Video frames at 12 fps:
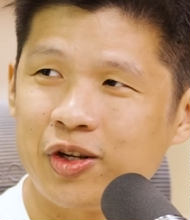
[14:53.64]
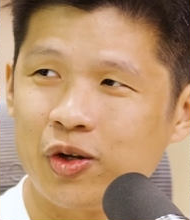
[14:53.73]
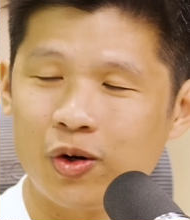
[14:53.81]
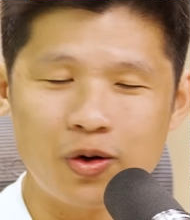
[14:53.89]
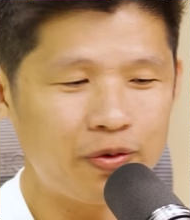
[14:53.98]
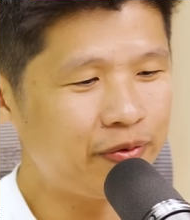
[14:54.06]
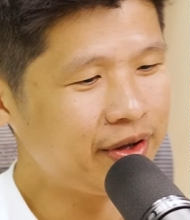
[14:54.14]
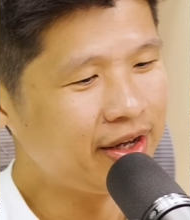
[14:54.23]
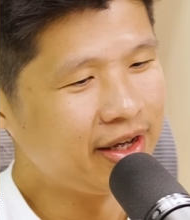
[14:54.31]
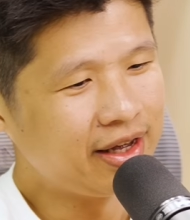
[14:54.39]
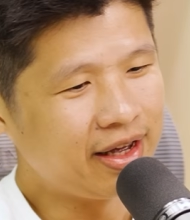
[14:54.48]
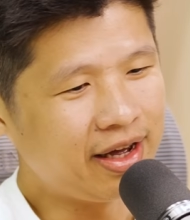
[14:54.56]
So
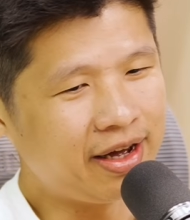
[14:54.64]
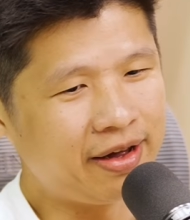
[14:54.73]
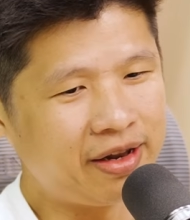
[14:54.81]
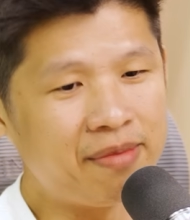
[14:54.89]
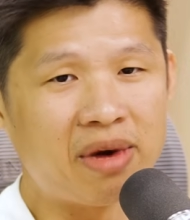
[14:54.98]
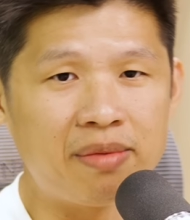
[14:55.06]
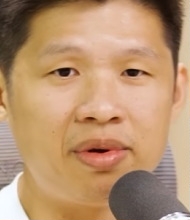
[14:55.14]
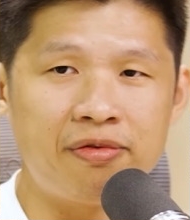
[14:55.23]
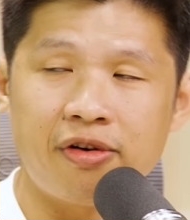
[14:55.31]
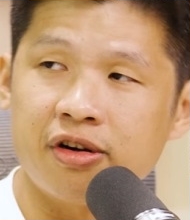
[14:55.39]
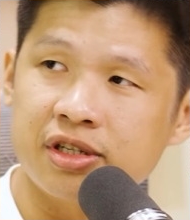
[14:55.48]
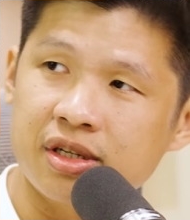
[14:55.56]
they might be
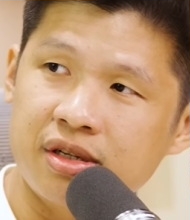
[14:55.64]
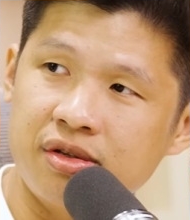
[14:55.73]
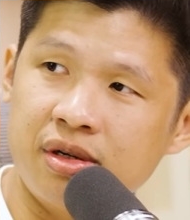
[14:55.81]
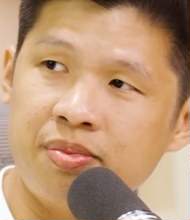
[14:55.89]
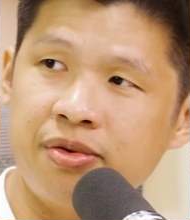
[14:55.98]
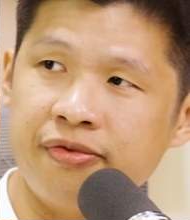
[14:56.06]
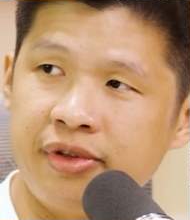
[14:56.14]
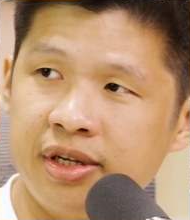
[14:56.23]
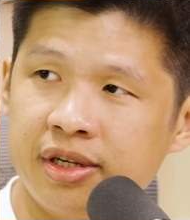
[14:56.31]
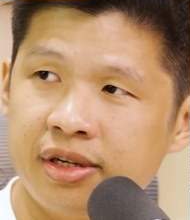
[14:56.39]
forced to approve this,